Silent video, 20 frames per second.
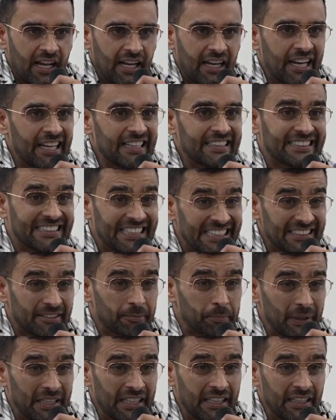let this
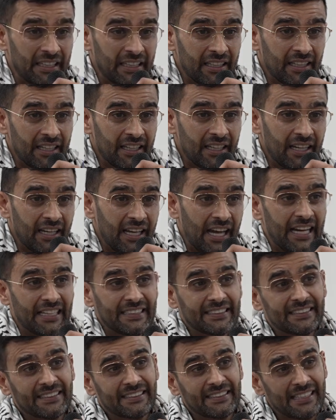be a
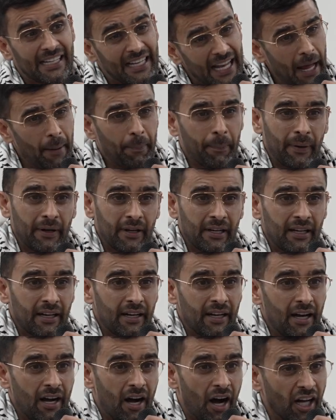slap
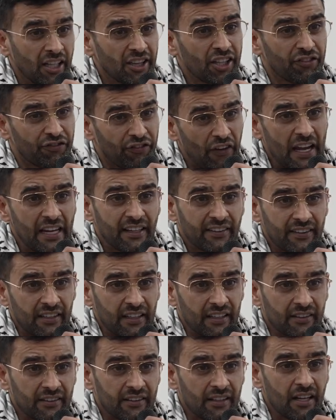on the
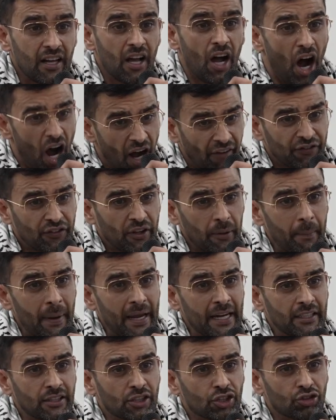faces of the
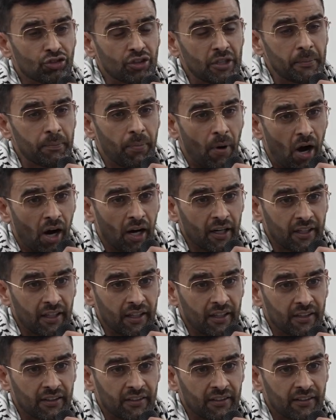mainstream
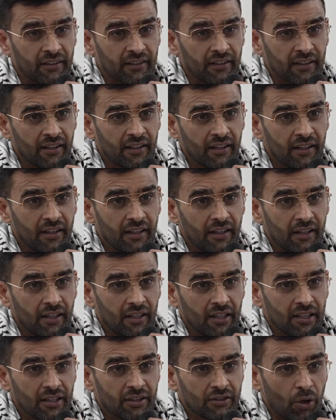parties.
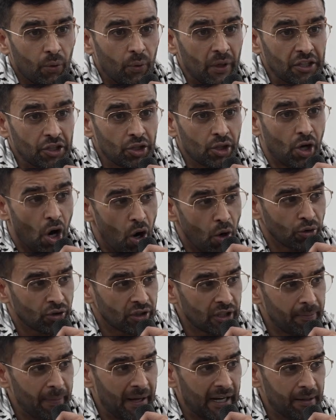So when you go to
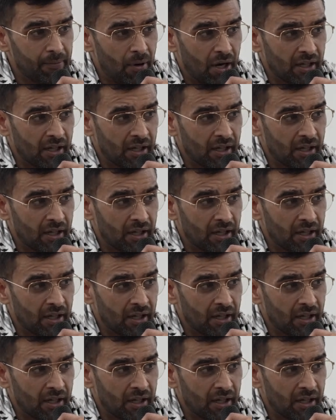the ballot